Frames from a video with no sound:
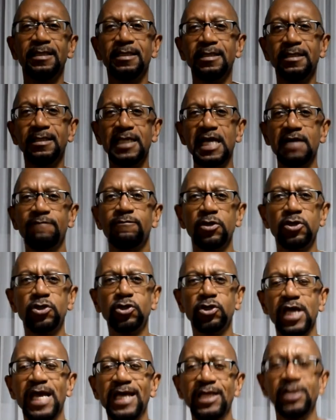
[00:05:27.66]
never
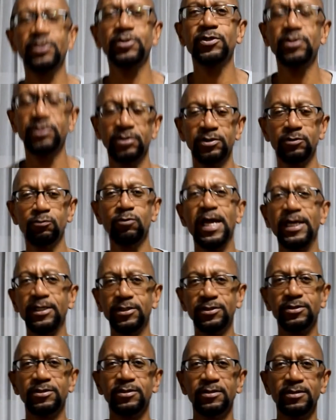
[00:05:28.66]
chase
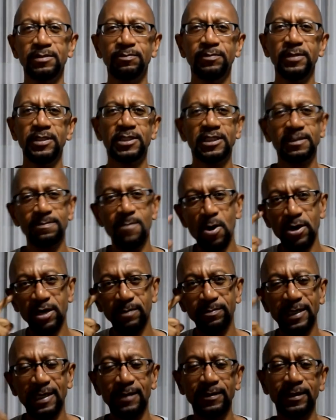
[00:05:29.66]
rates. Be smart
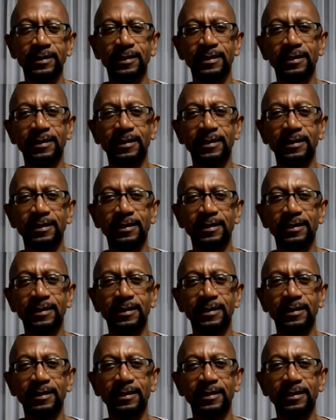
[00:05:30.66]
about it.